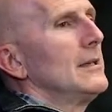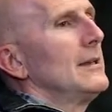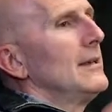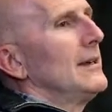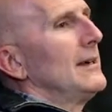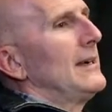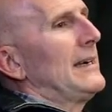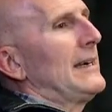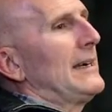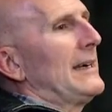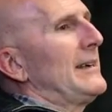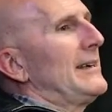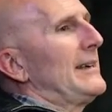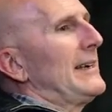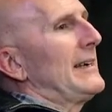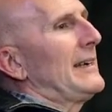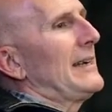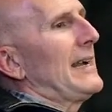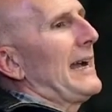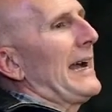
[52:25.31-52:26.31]
Uh,
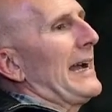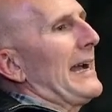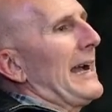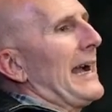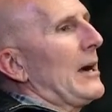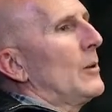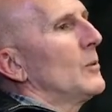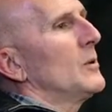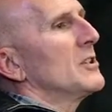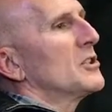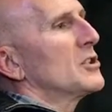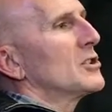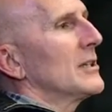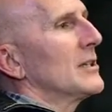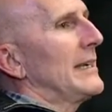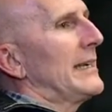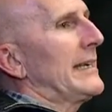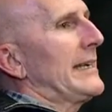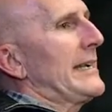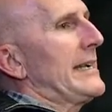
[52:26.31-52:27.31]
I, I, would
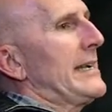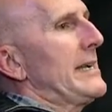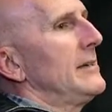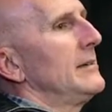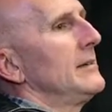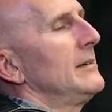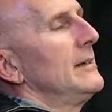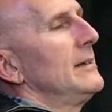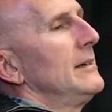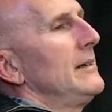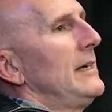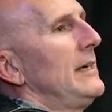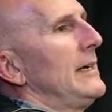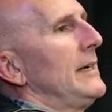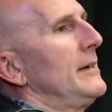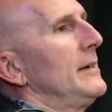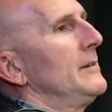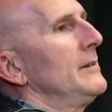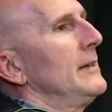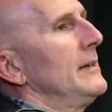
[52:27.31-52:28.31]
say, you
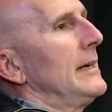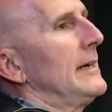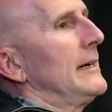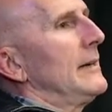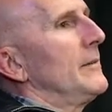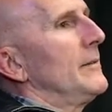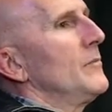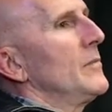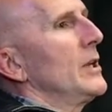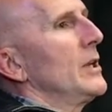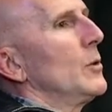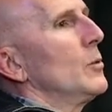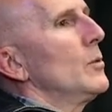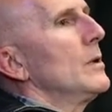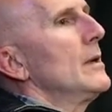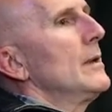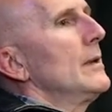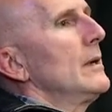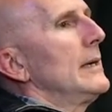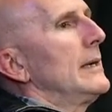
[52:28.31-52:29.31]
know,
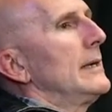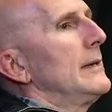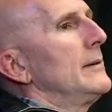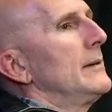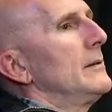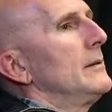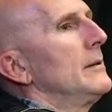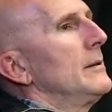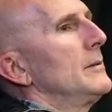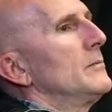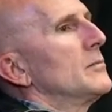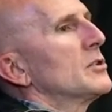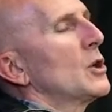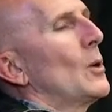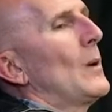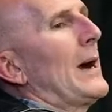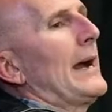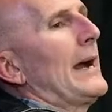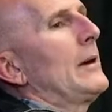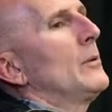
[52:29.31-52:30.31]
uh, so
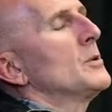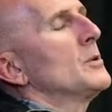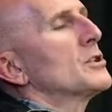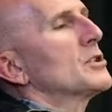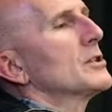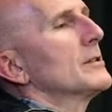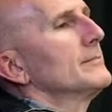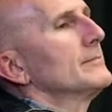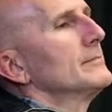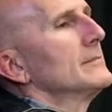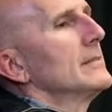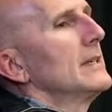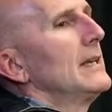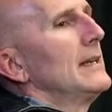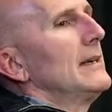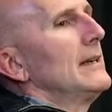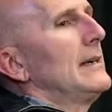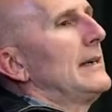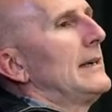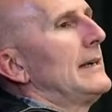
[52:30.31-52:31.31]
I was,
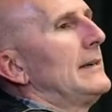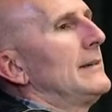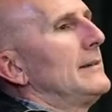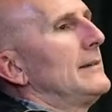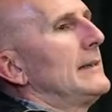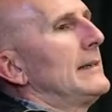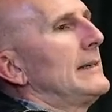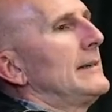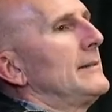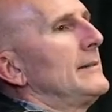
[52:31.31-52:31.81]
uh, uh,